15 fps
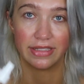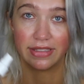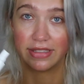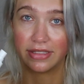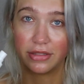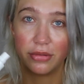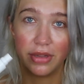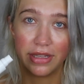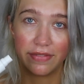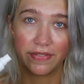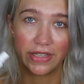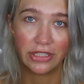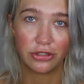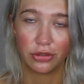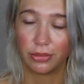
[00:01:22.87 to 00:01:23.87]
It's a soothing
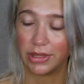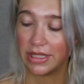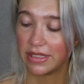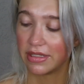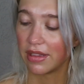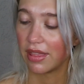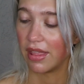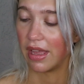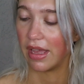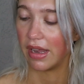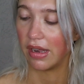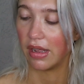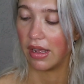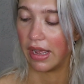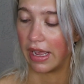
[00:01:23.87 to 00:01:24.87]
facial mist
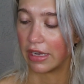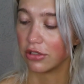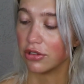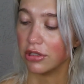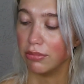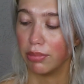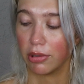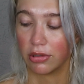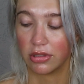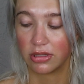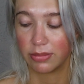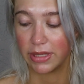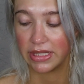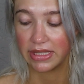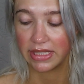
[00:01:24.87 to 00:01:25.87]
that actually
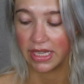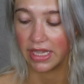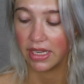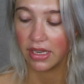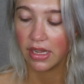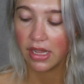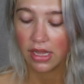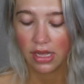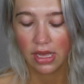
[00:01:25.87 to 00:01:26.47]
burns my skin.